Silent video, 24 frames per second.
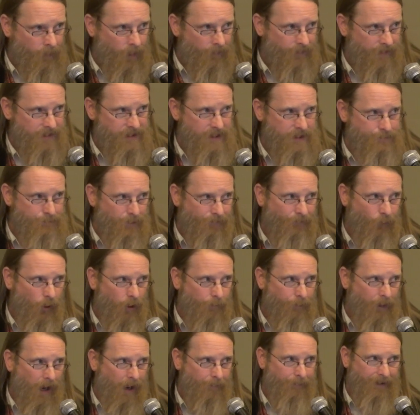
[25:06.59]
This is before
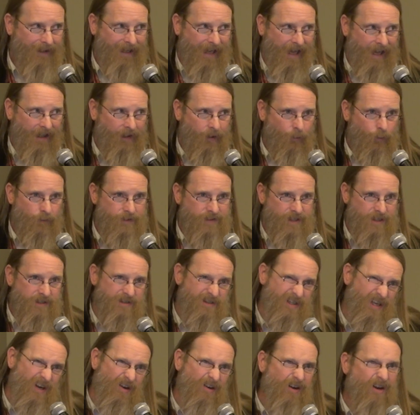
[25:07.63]
propaganda was
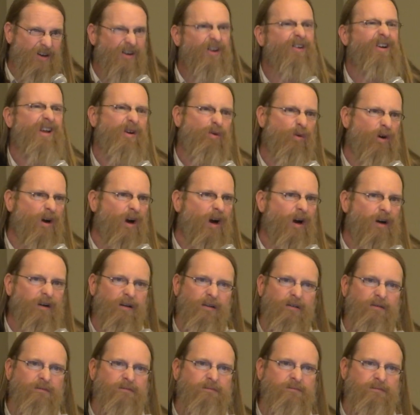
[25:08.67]
considered a dirty word,
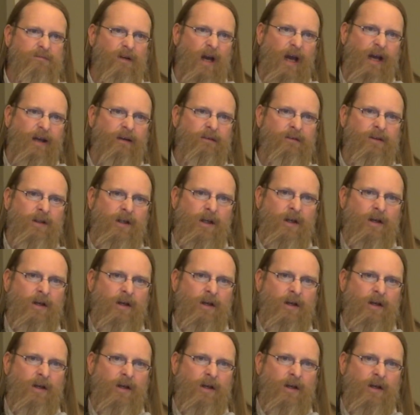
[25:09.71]
right?